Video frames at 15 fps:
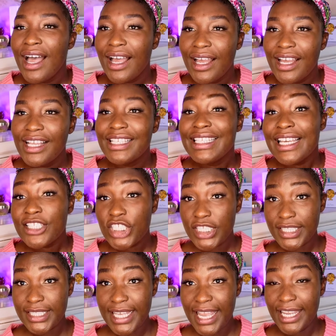Let's
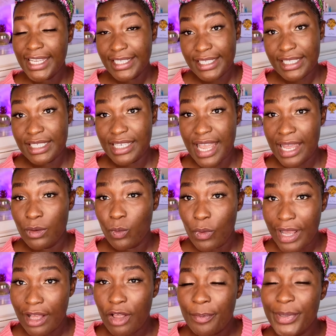just say it didn't end
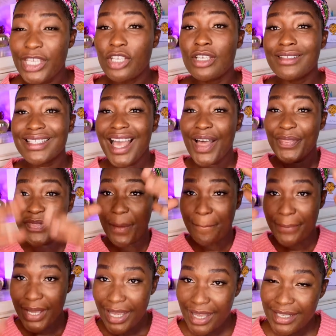well, because the
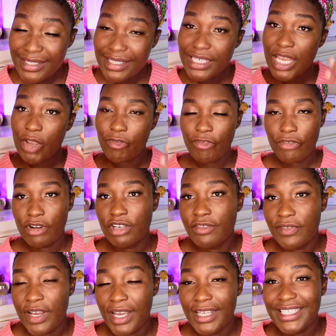person in front
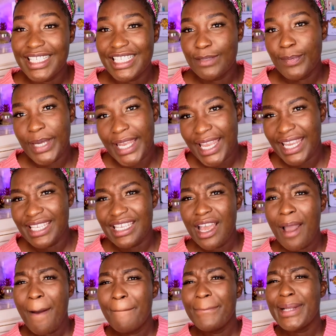of her displayed
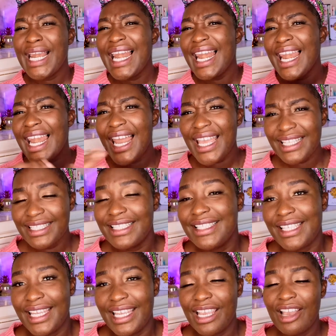
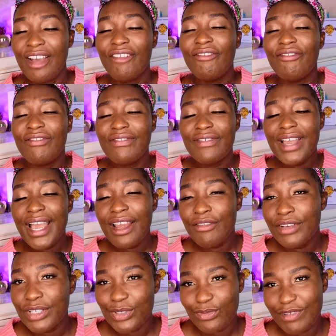plenty,
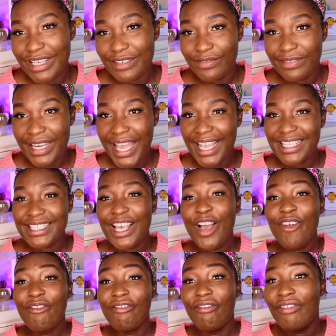various red flags,
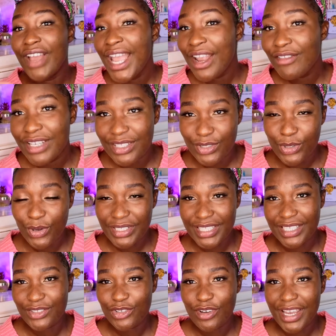various
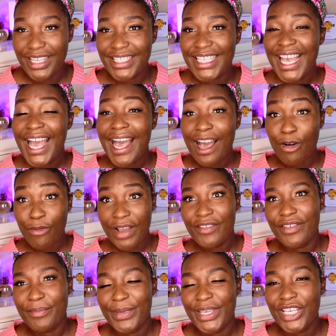toxic traits.
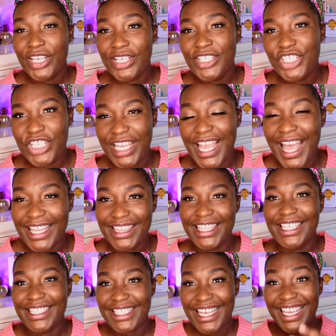However, because she had
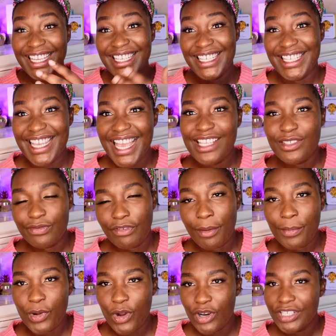this yes
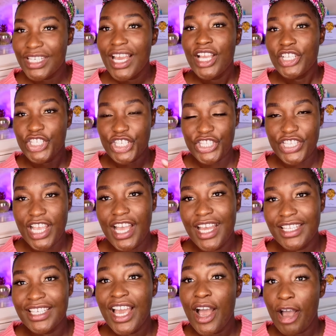from God, she
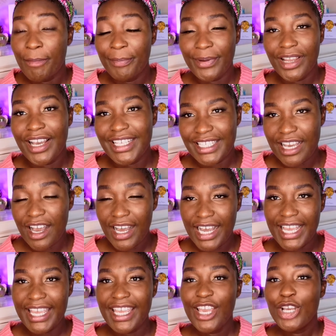turned a blind
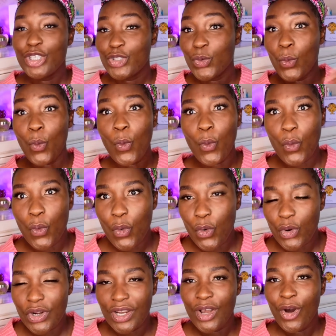eye to
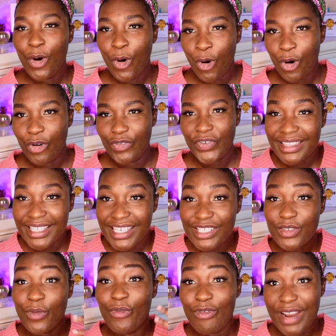all of
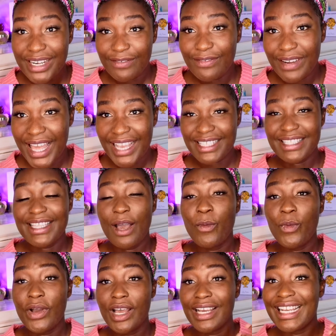these red flags
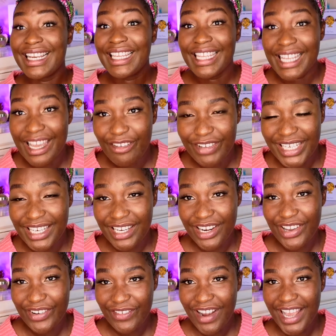that were glaring in
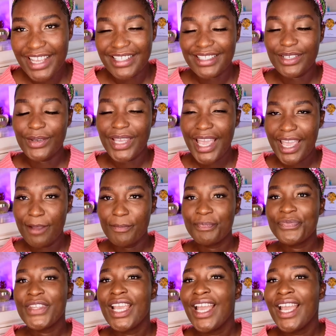her eyes, okay?